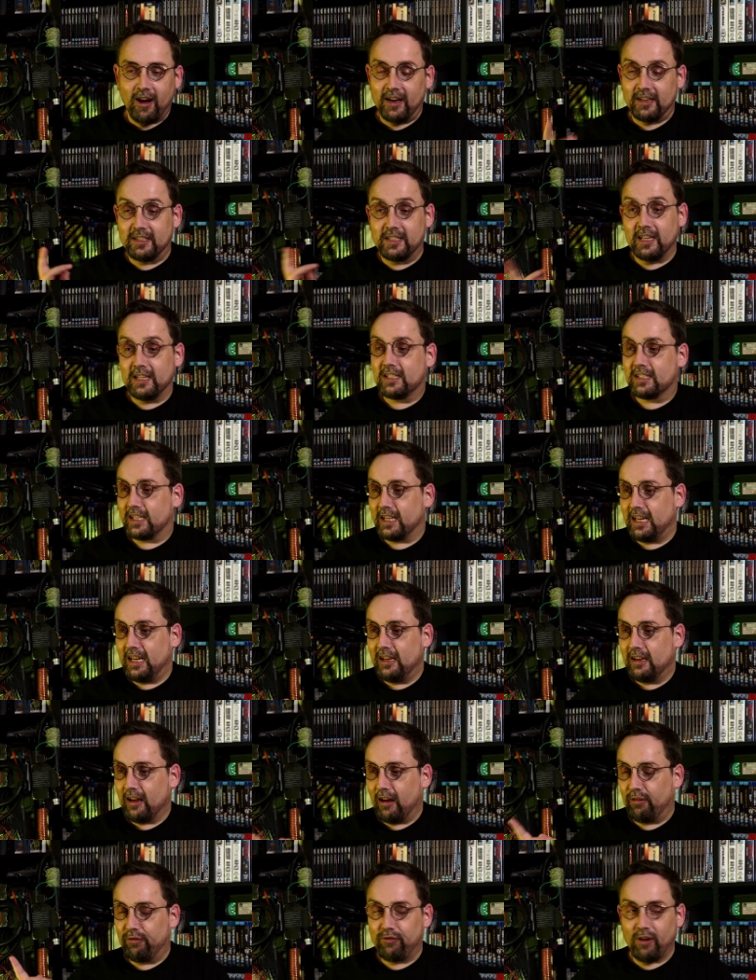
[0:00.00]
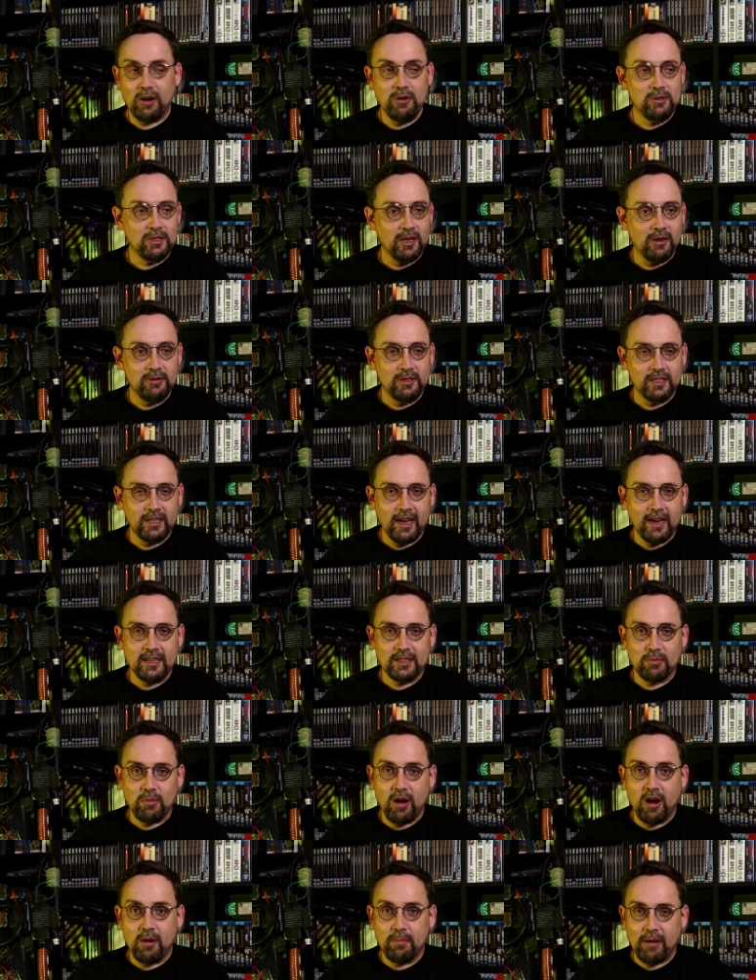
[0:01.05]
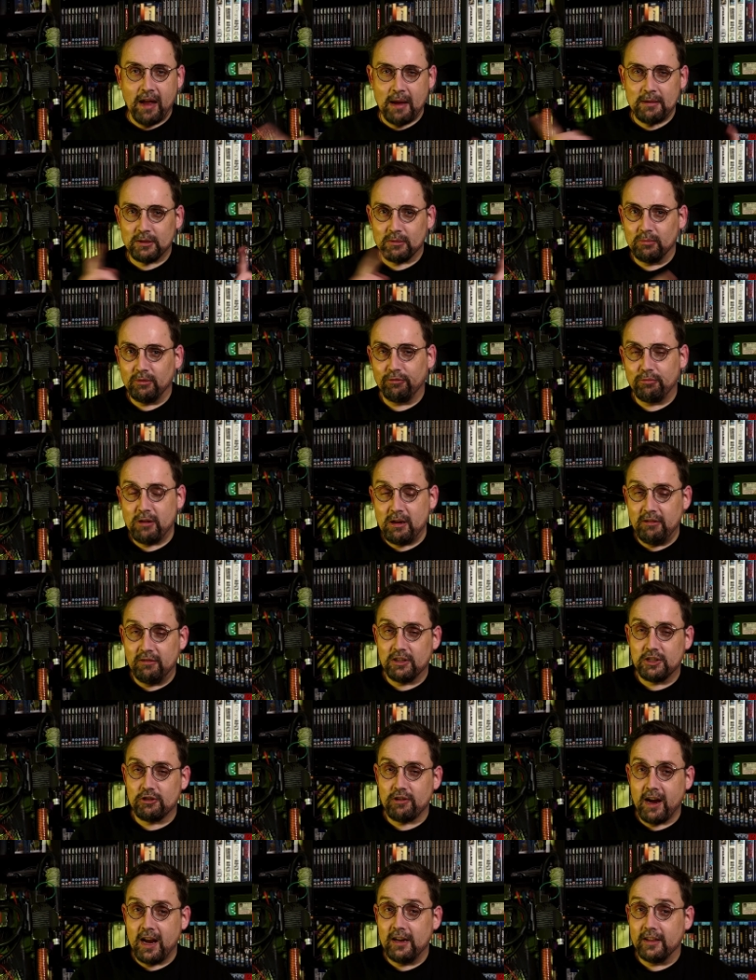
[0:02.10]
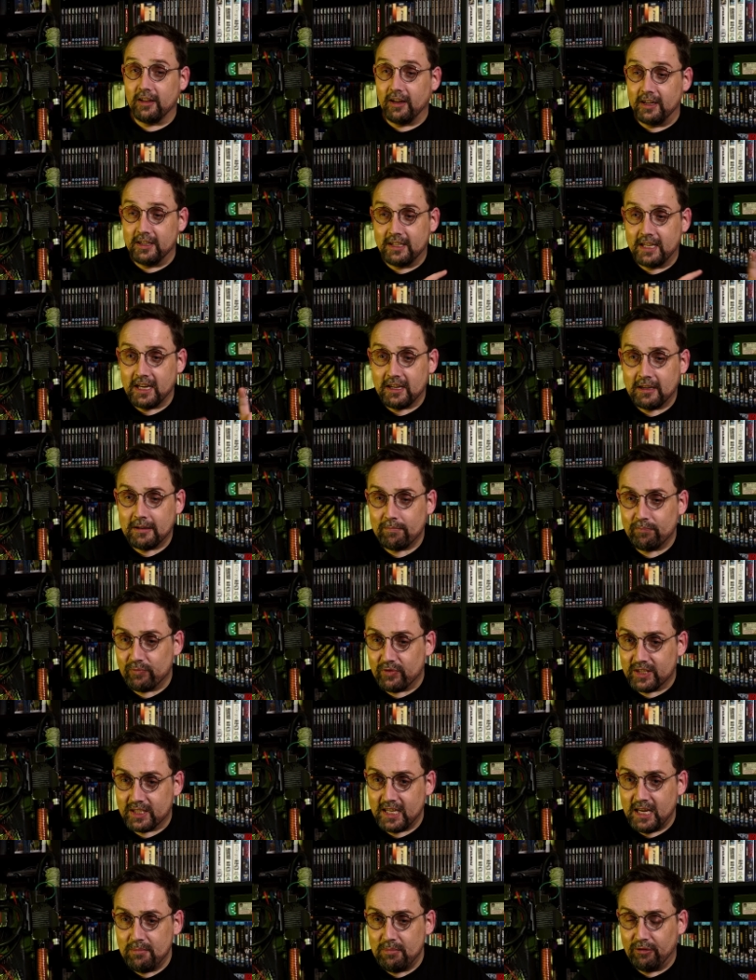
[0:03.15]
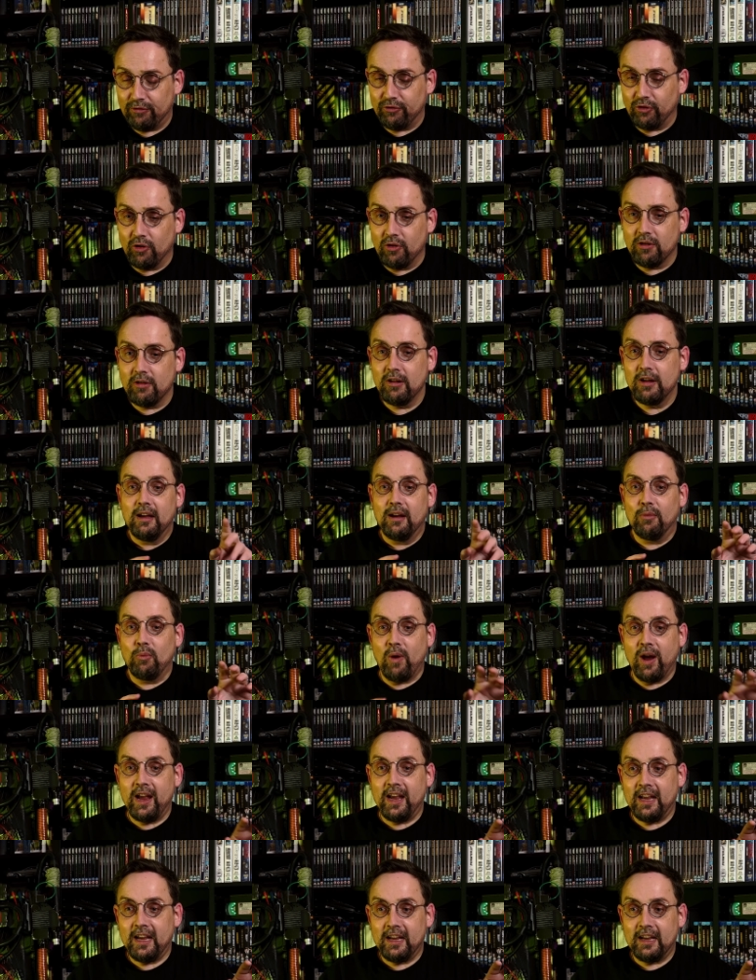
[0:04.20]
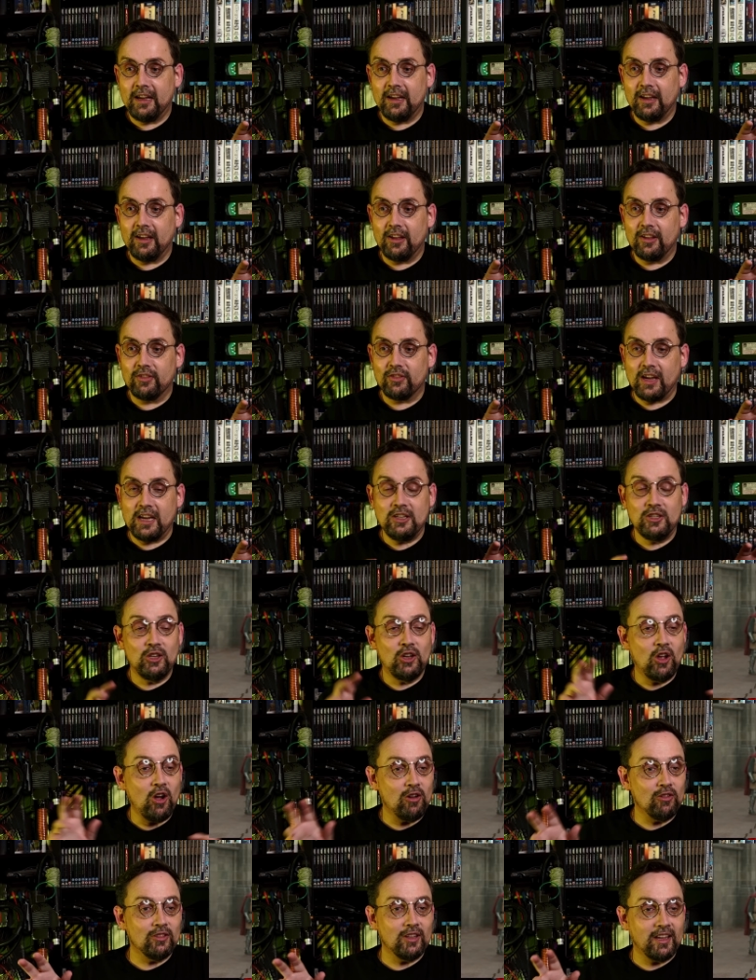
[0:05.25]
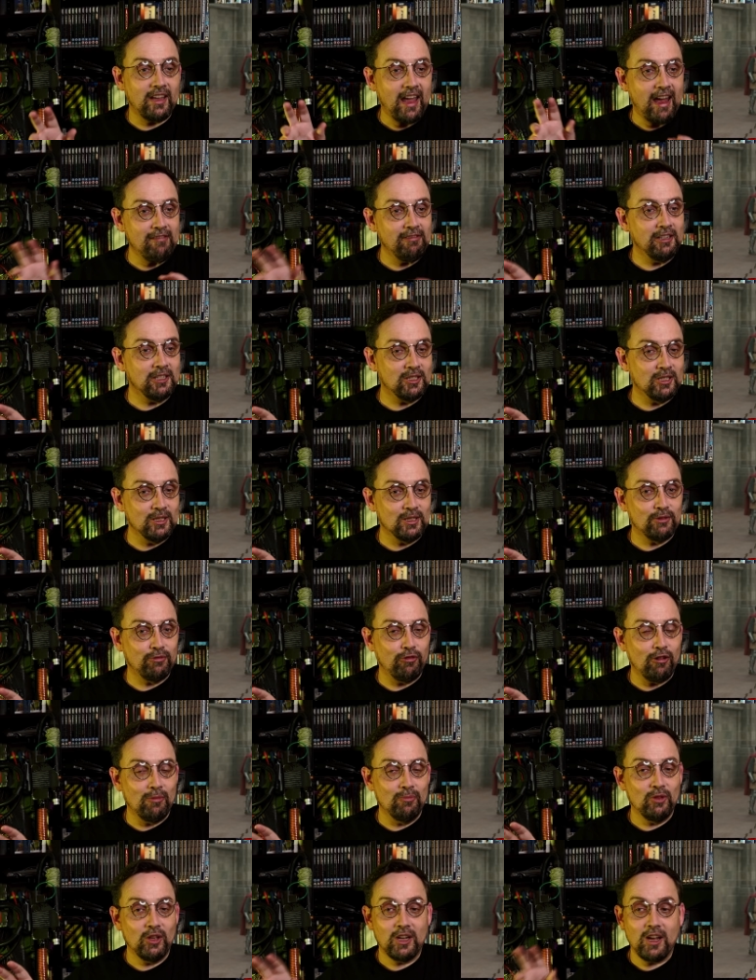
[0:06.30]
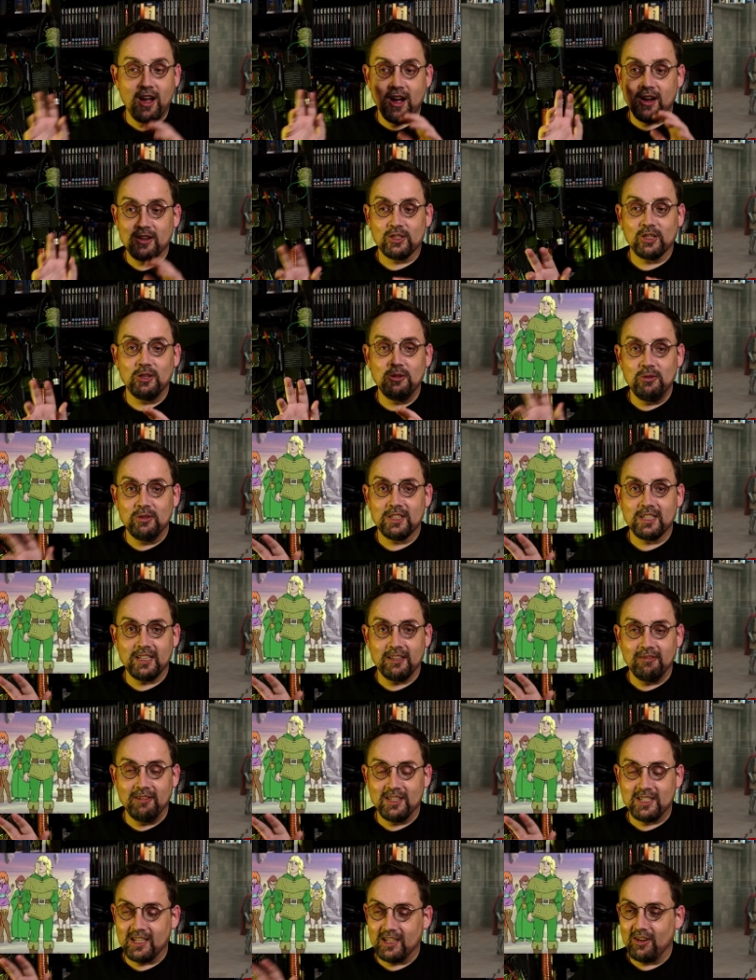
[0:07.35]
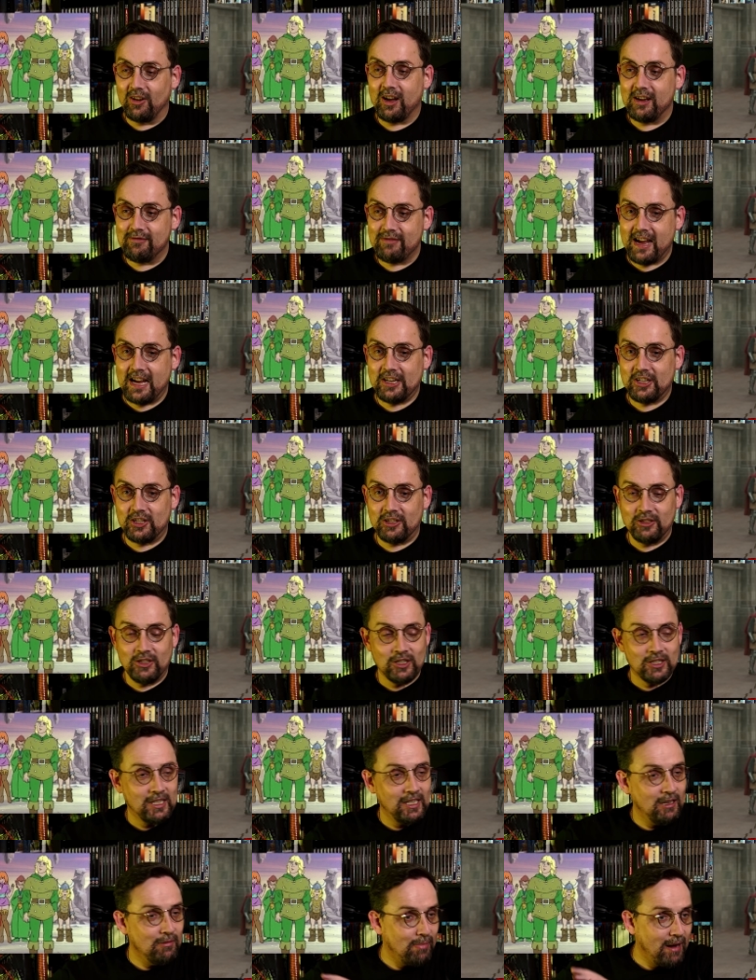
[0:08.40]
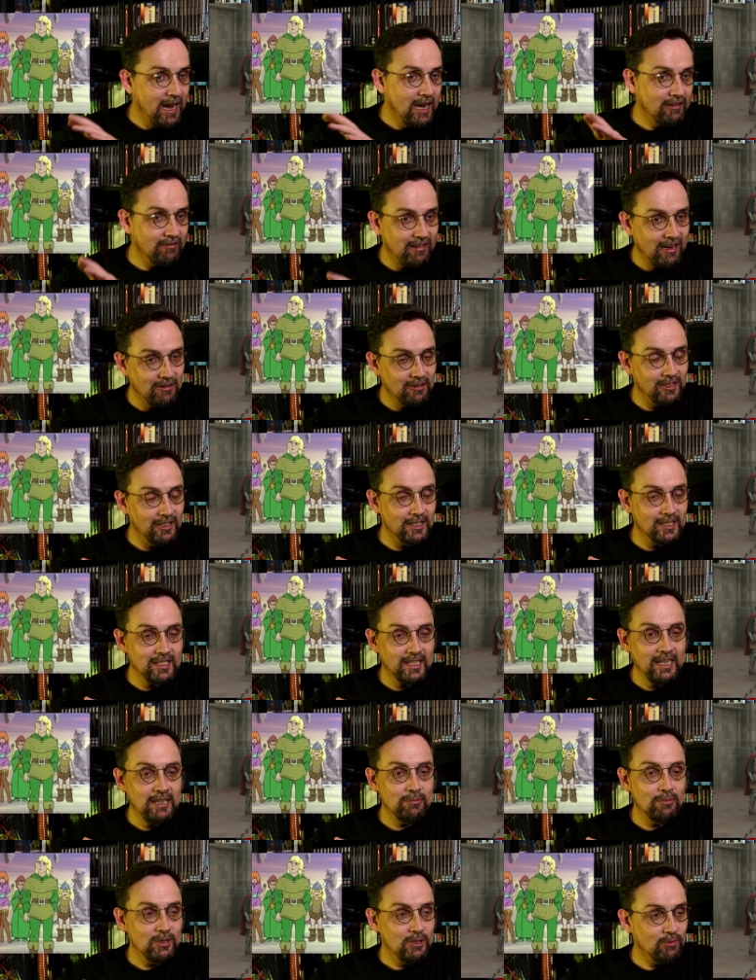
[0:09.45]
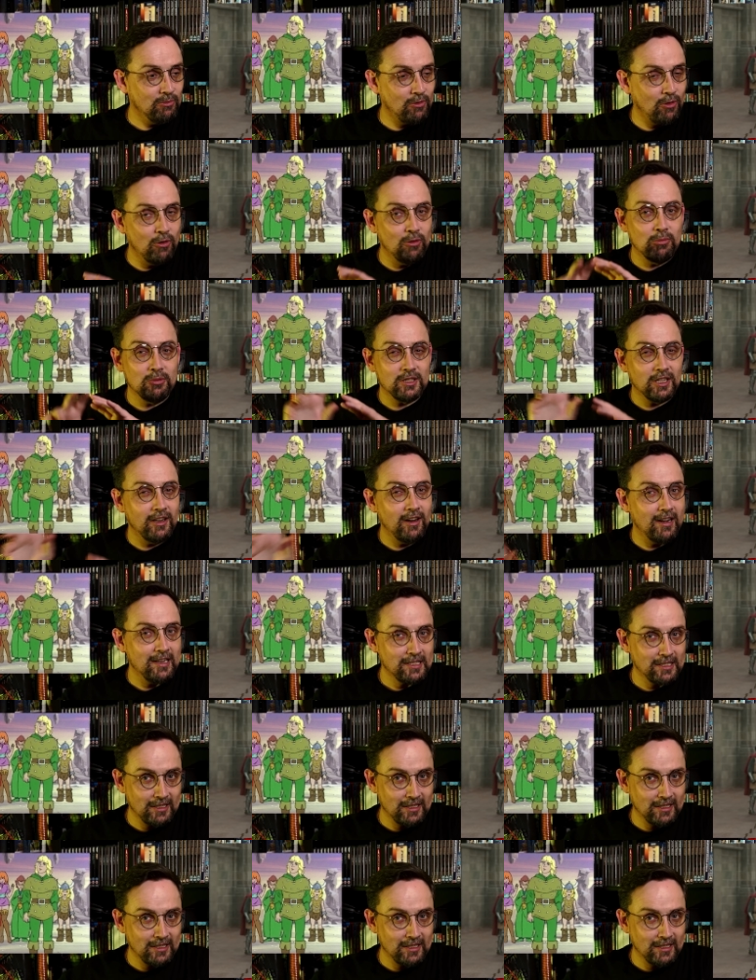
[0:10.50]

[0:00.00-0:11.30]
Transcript: I did see a photo today as well, perhaps from a previous trailer that I didn't see before, where they'd got the characters from the cartoon series in live action just in the background in a scene which I thought was a nice